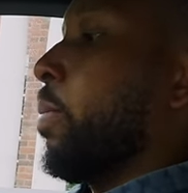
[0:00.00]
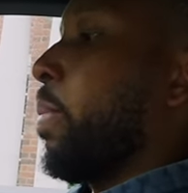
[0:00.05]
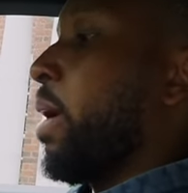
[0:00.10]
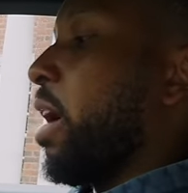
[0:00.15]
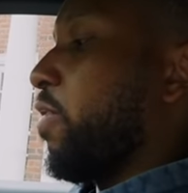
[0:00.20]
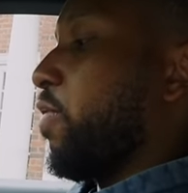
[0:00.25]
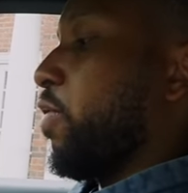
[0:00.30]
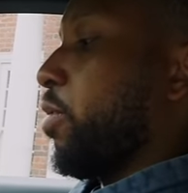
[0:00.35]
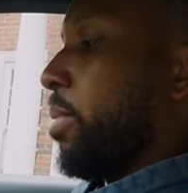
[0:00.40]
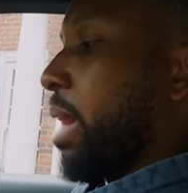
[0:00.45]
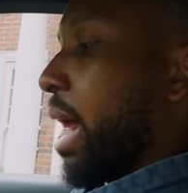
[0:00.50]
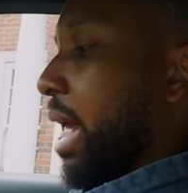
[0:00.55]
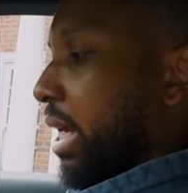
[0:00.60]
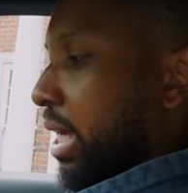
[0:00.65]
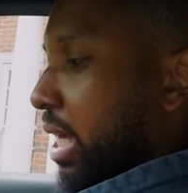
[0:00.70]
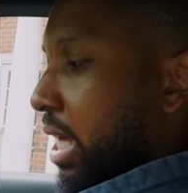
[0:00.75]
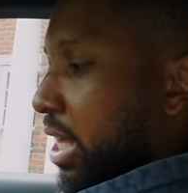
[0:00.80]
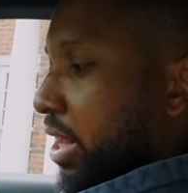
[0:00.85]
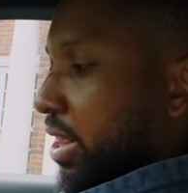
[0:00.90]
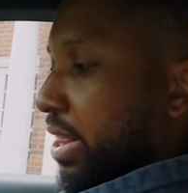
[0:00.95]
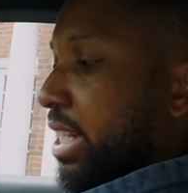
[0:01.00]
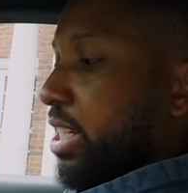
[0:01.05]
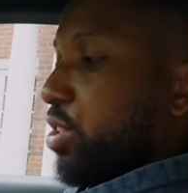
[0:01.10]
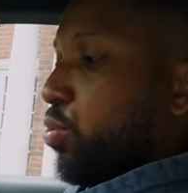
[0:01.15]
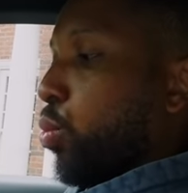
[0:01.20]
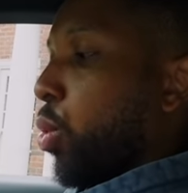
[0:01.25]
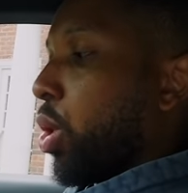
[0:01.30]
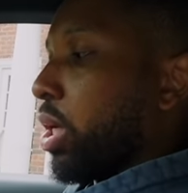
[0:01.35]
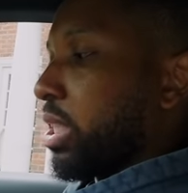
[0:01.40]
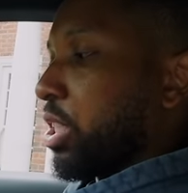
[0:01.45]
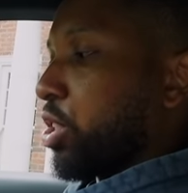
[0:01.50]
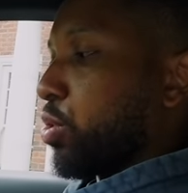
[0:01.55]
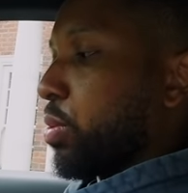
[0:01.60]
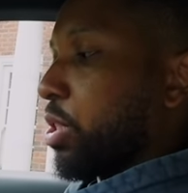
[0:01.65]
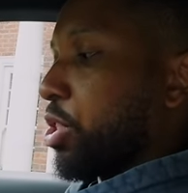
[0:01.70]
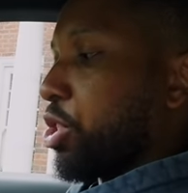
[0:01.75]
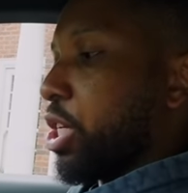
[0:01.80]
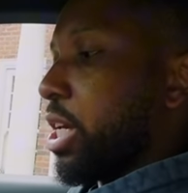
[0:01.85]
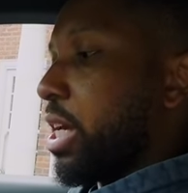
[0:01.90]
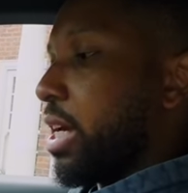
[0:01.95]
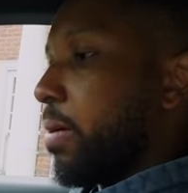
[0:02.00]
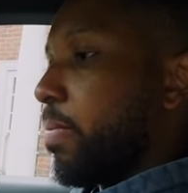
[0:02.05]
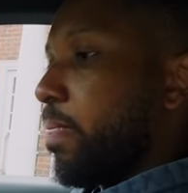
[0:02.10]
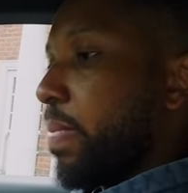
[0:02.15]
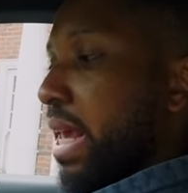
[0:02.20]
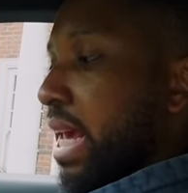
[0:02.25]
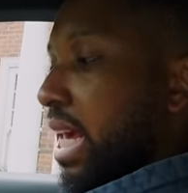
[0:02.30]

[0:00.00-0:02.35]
apart from like this one switch here.